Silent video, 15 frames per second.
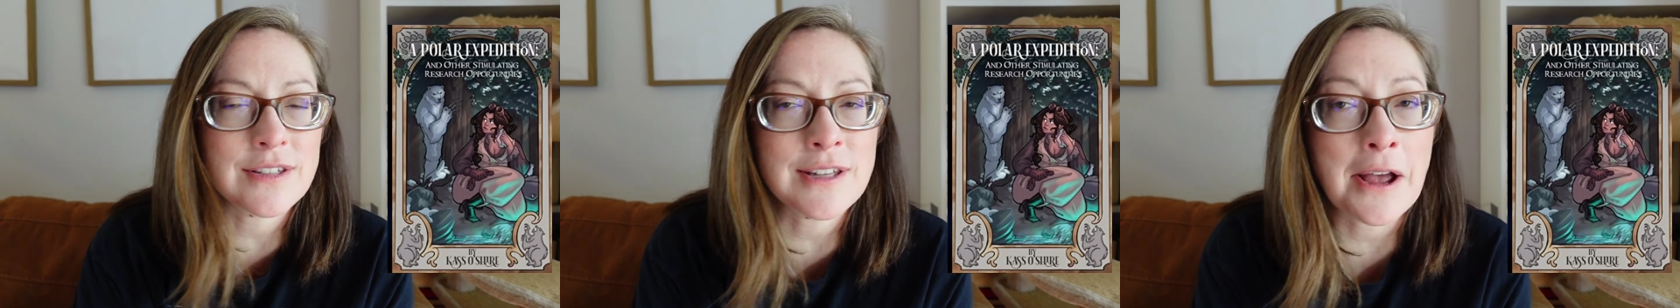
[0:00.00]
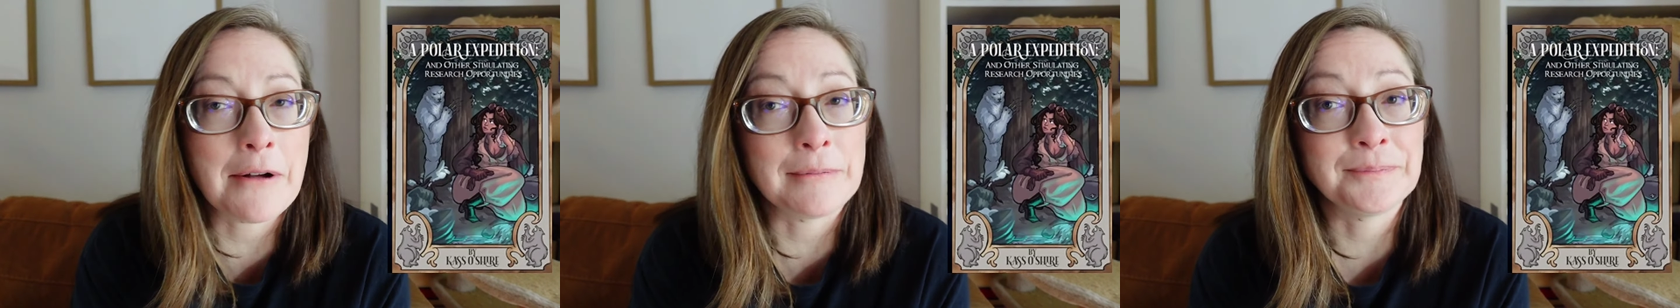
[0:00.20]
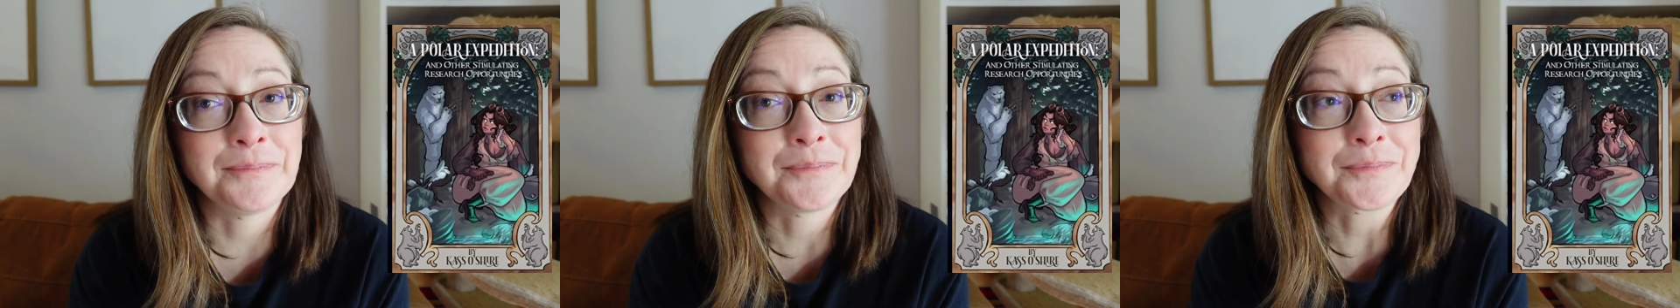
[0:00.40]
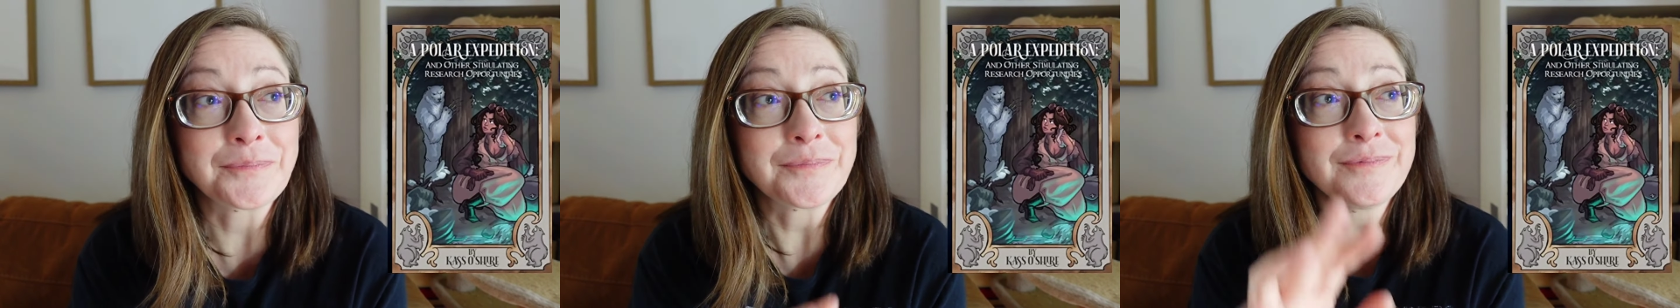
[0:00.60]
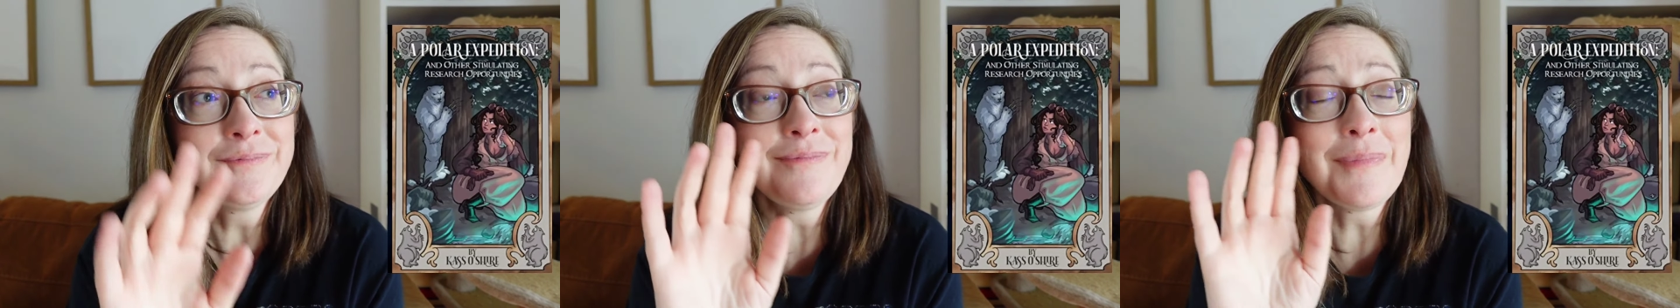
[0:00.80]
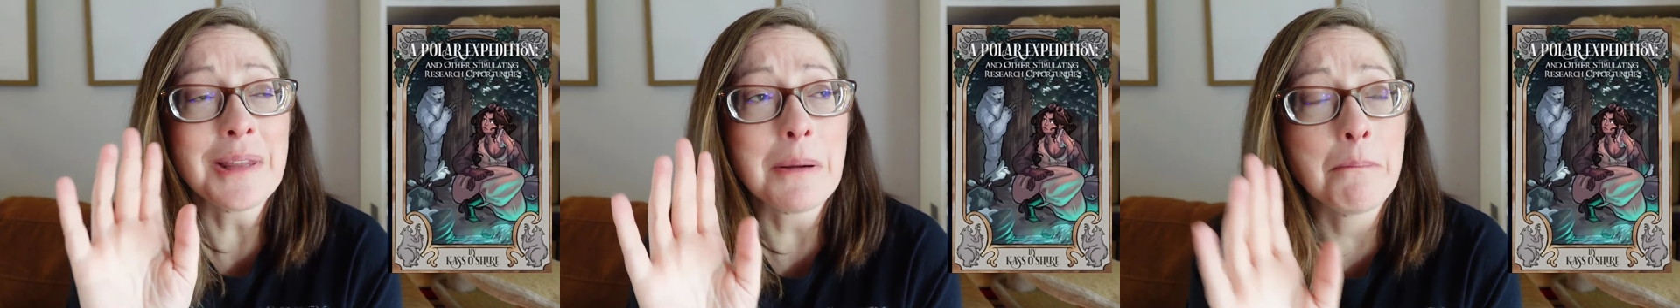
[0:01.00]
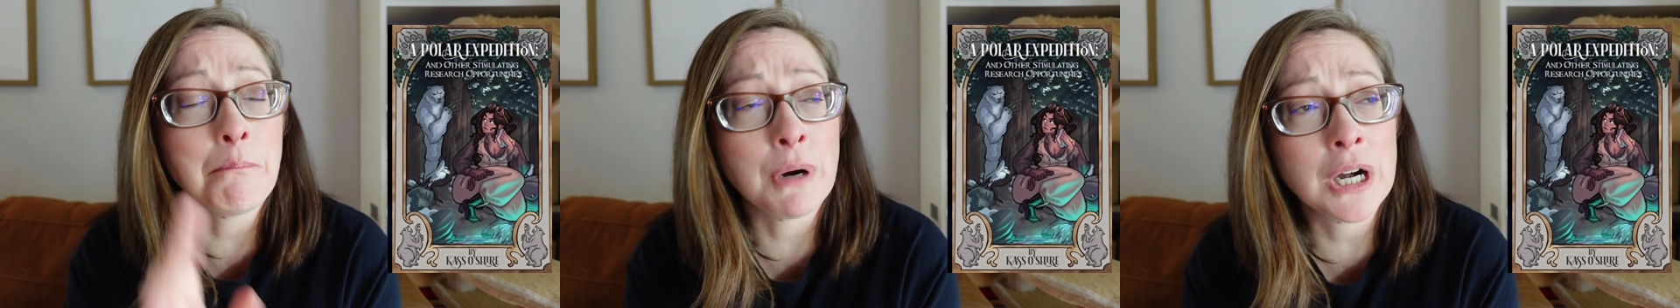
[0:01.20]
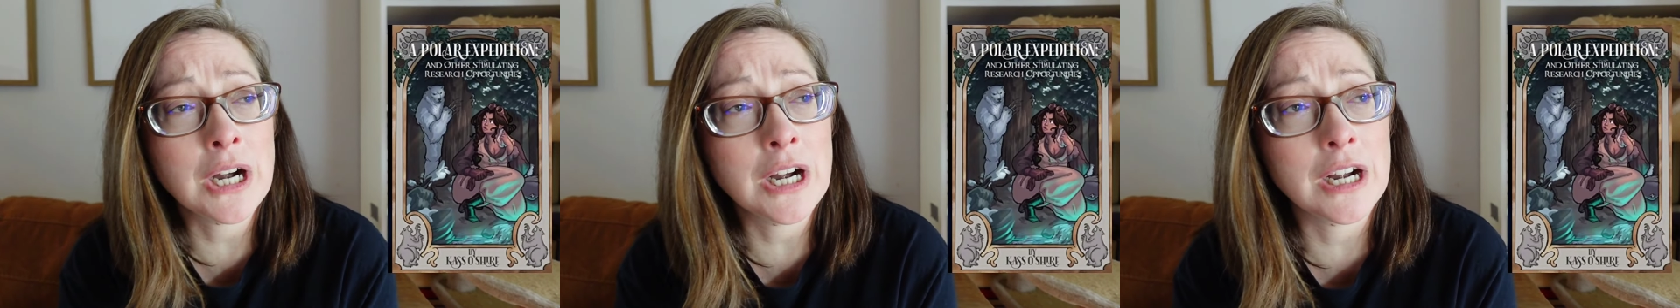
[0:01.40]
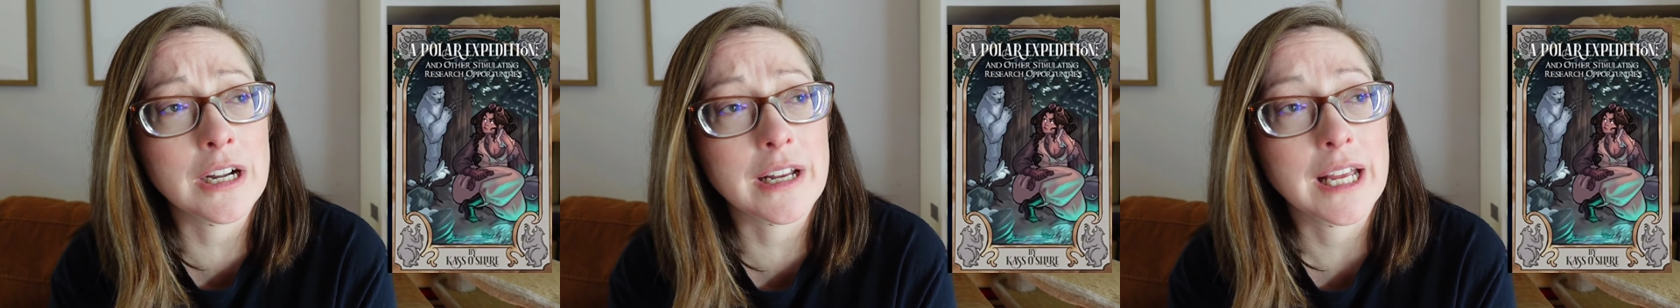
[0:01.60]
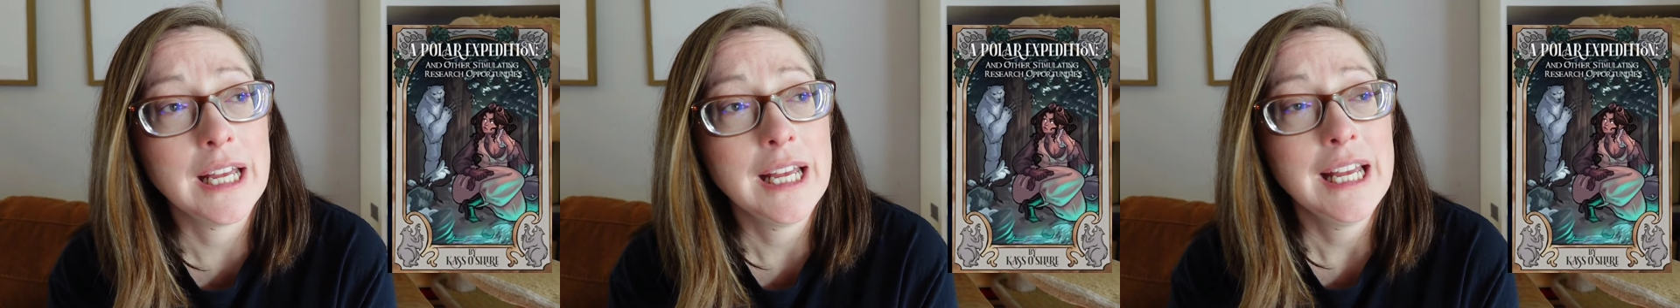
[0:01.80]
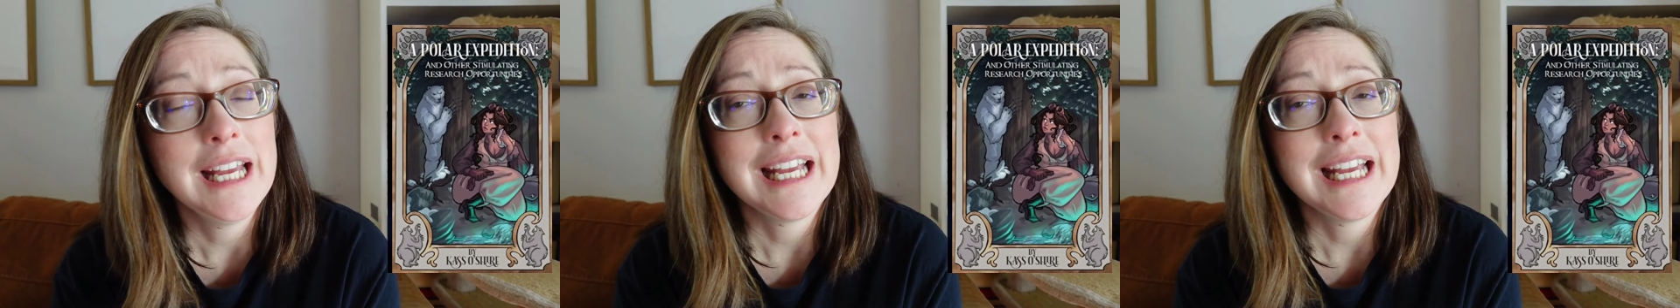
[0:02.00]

So Burn,